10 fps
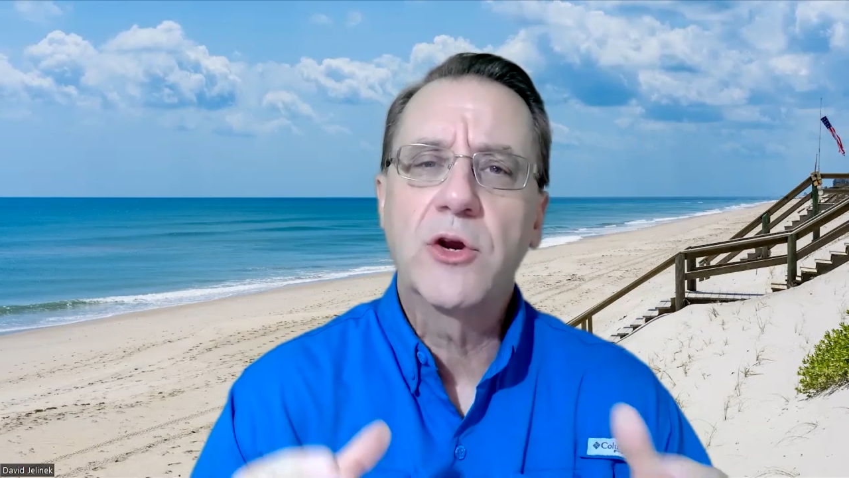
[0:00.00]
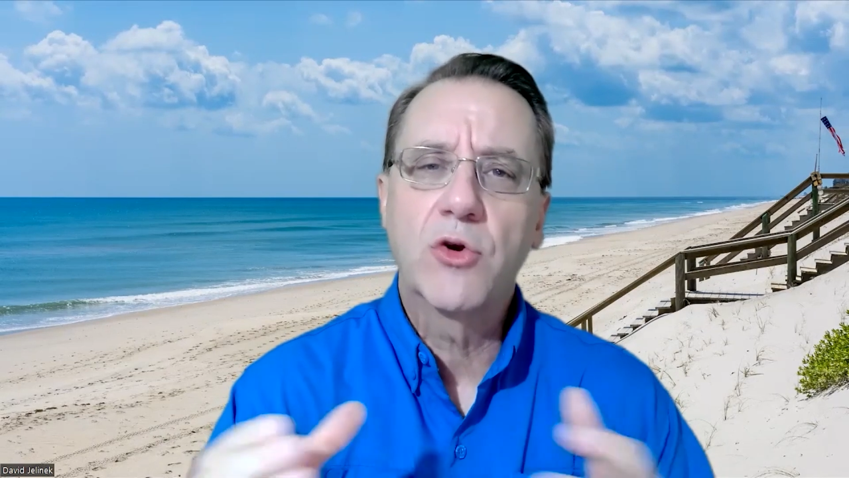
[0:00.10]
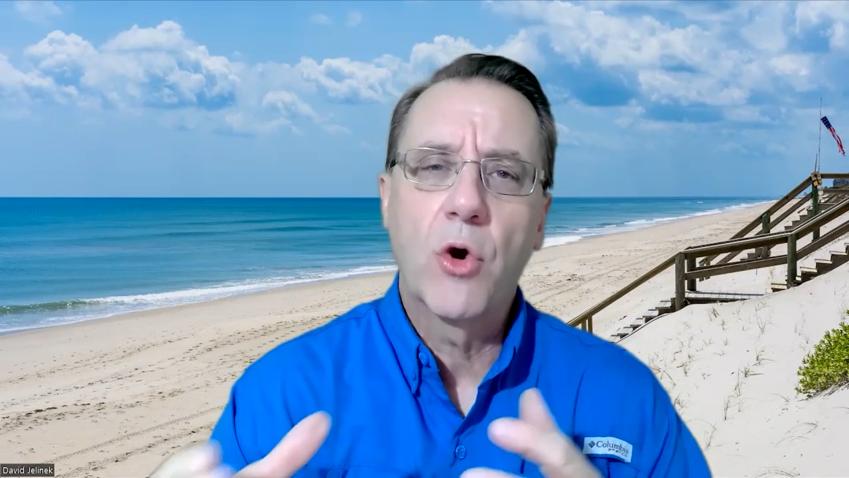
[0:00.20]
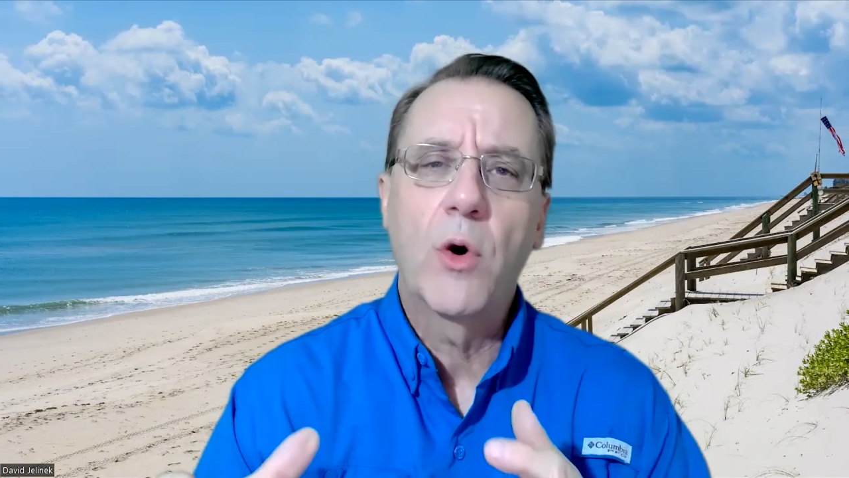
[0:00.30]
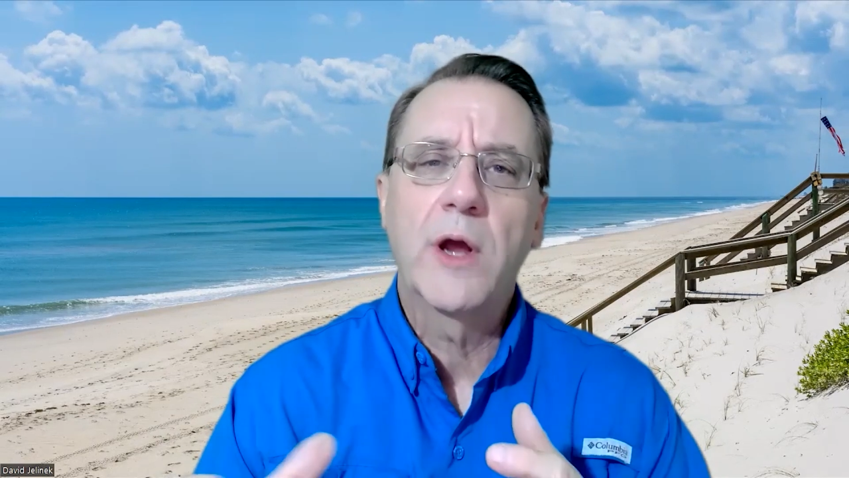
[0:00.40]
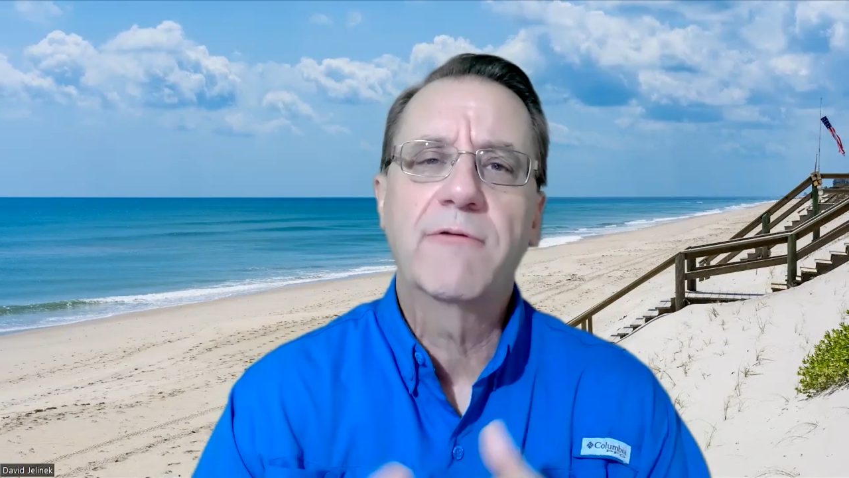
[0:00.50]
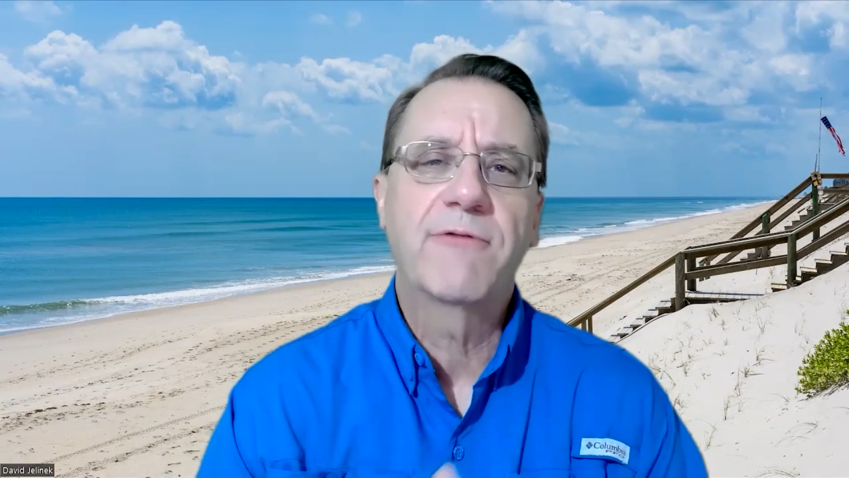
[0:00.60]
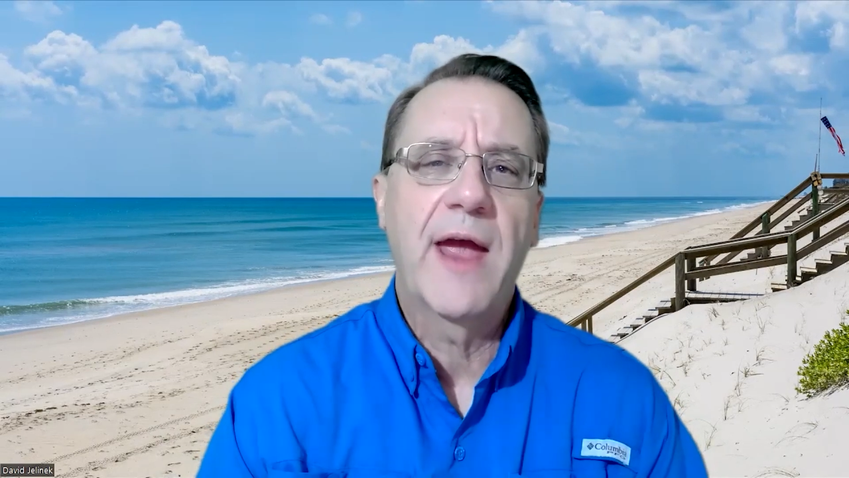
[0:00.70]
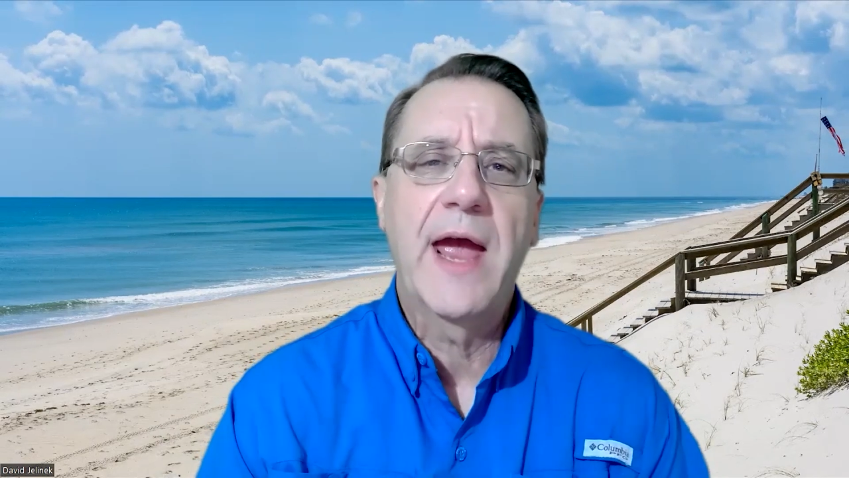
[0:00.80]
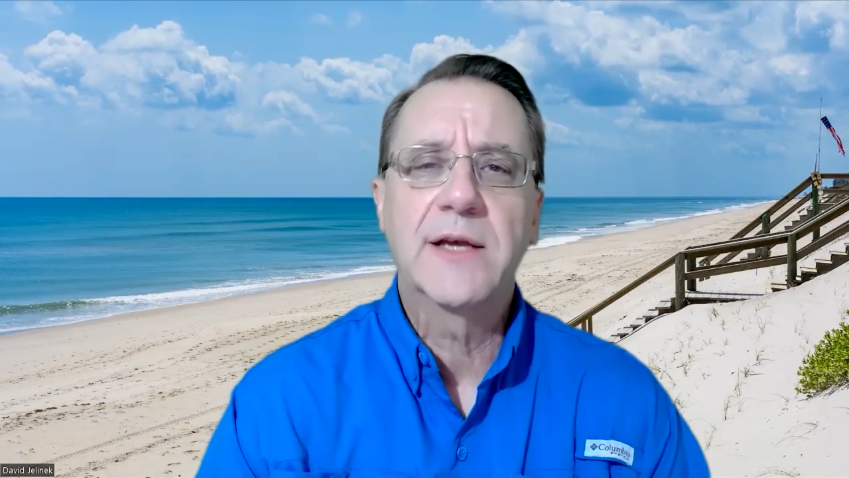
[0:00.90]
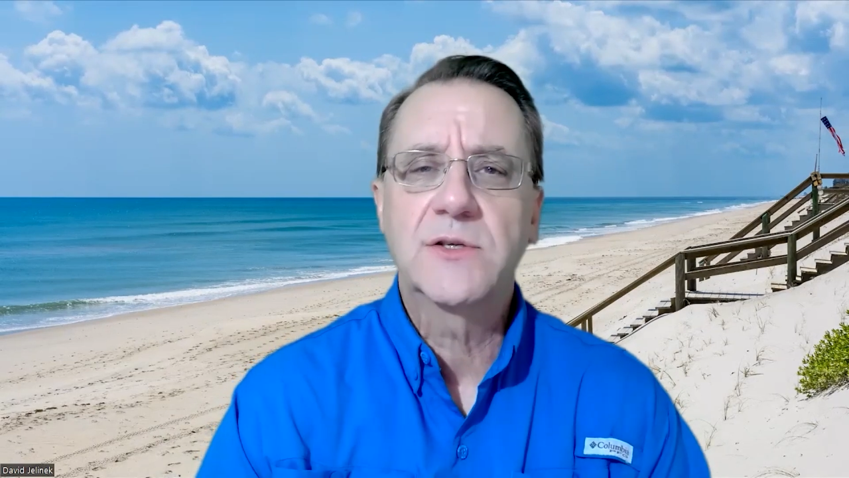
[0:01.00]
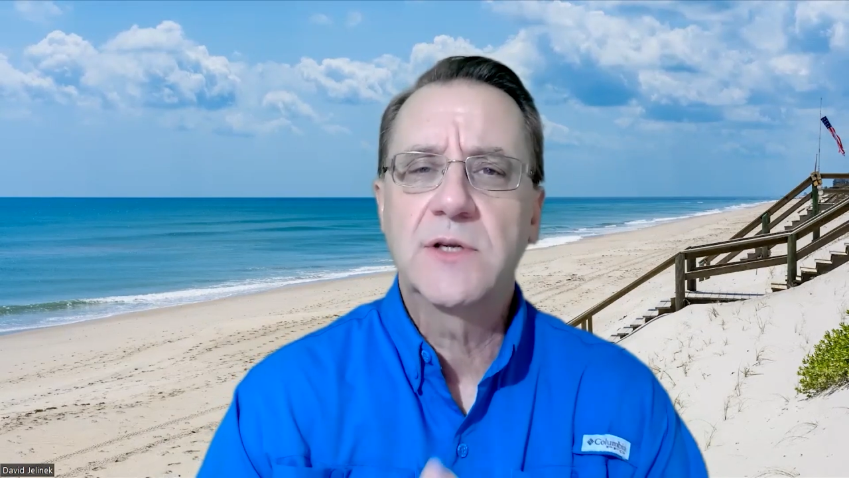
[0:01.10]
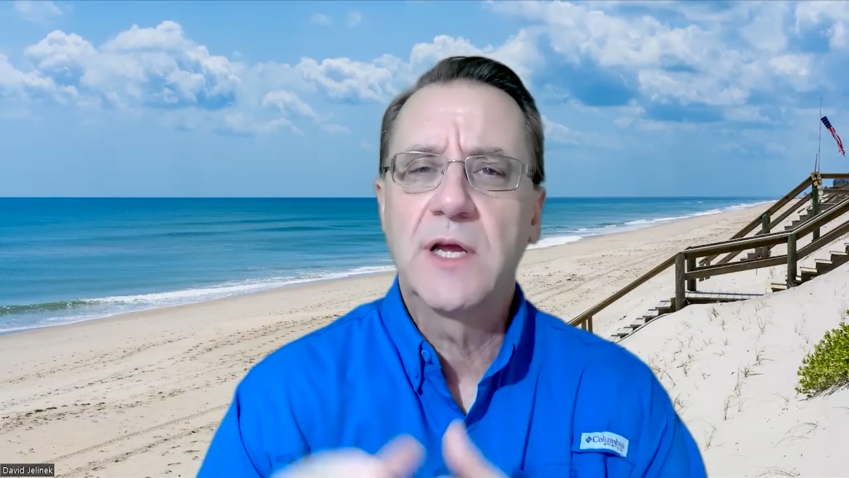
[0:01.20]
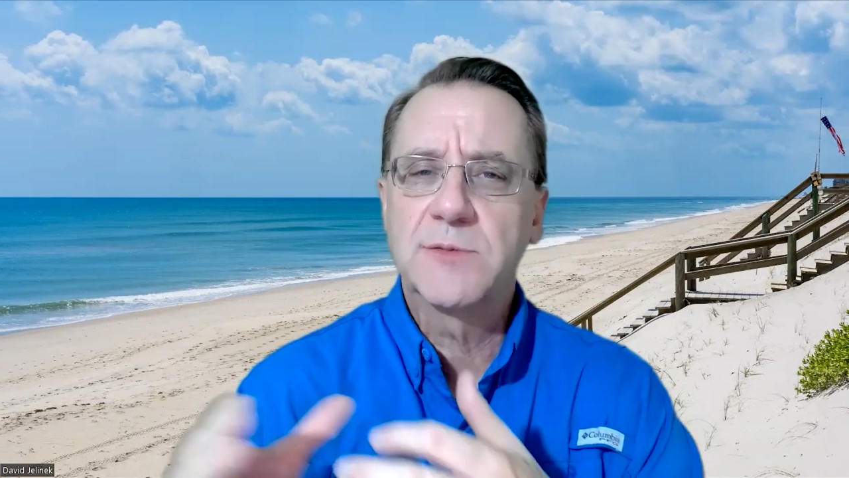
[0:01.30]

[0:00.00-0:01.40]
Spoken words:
growing fast,